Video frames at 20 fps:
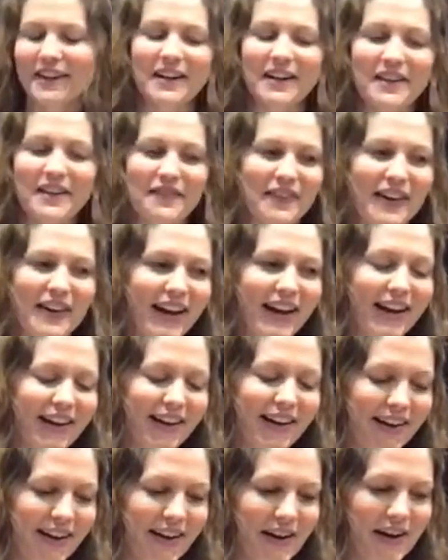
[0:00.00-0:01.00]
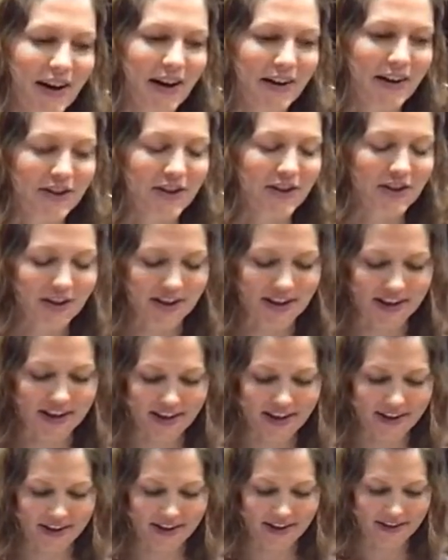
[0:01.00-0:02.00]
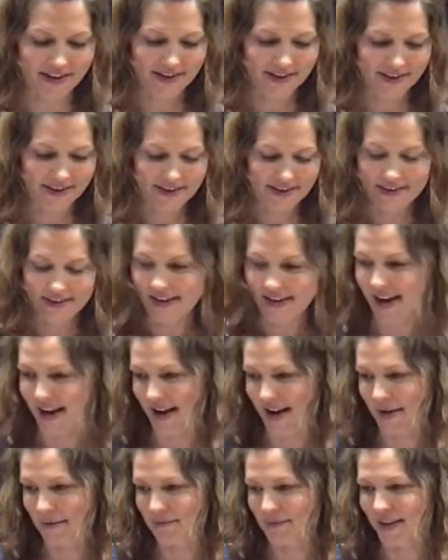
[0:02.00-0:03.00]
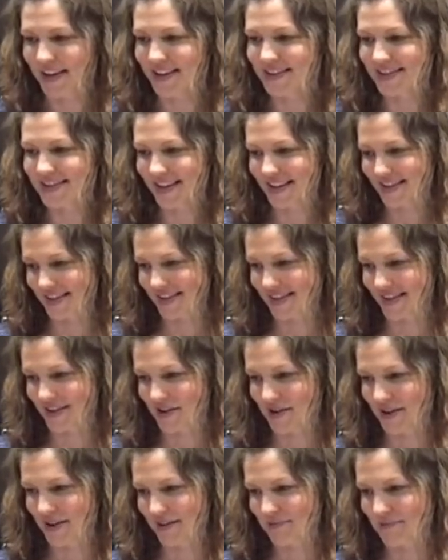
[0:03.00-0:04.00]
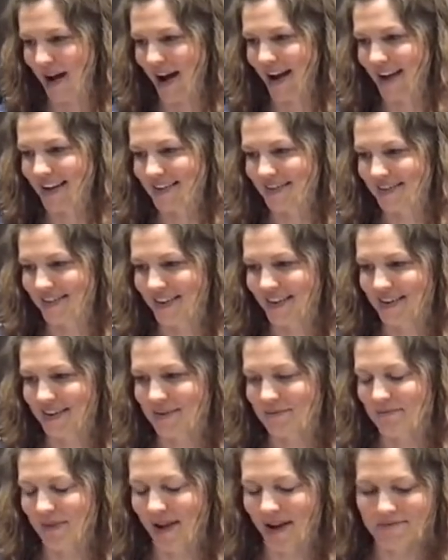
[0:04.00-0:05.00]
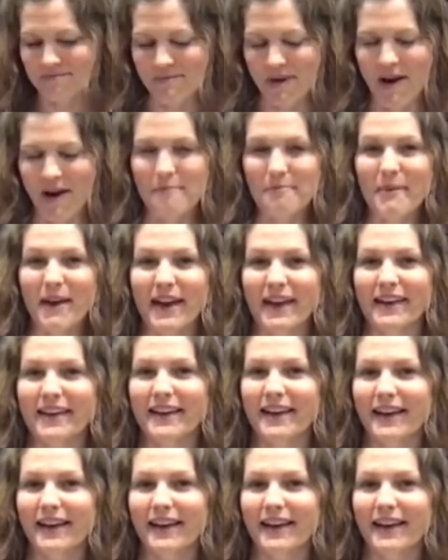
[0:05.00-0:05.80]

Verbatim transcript: if cooking, Ian says, so did mine. My mom make,